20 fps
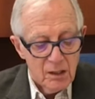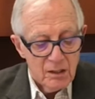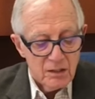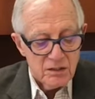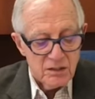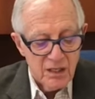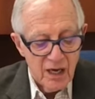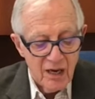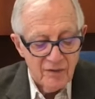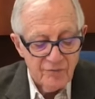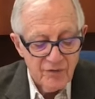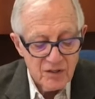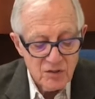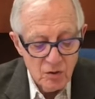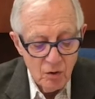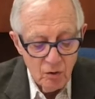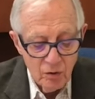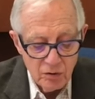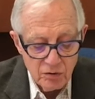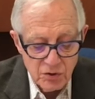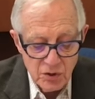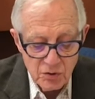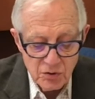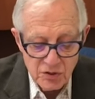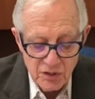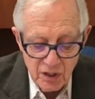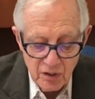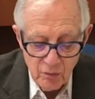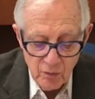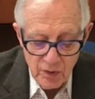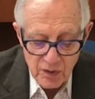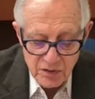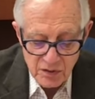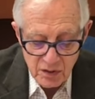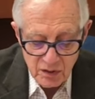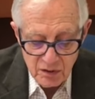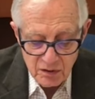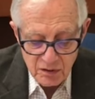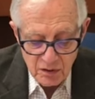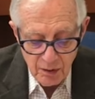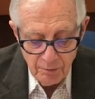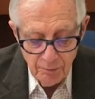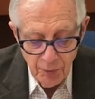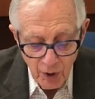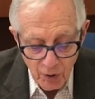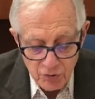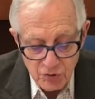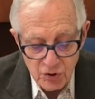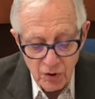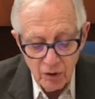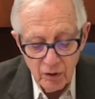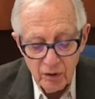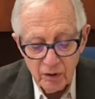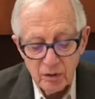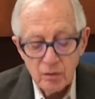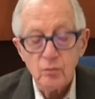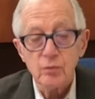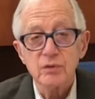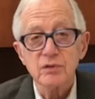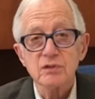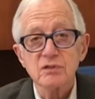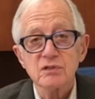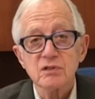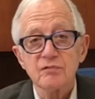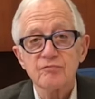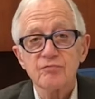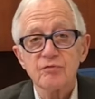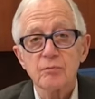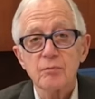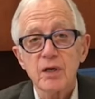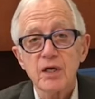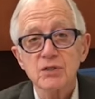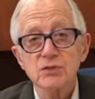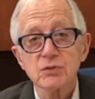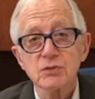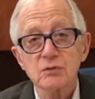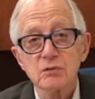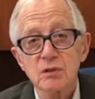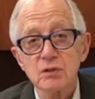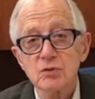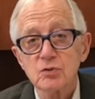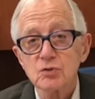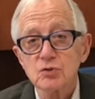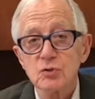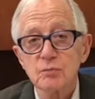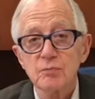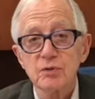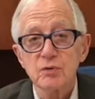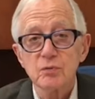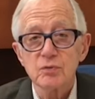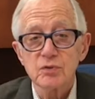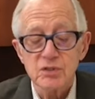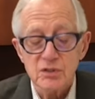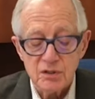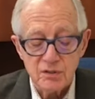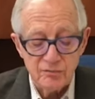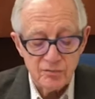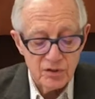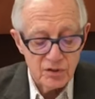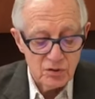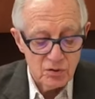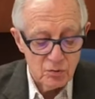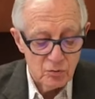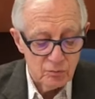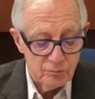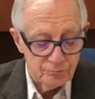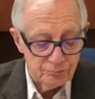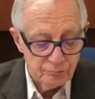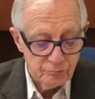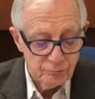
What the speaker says: Staff has also sent residents a postcard with this information that you should be receiving soon.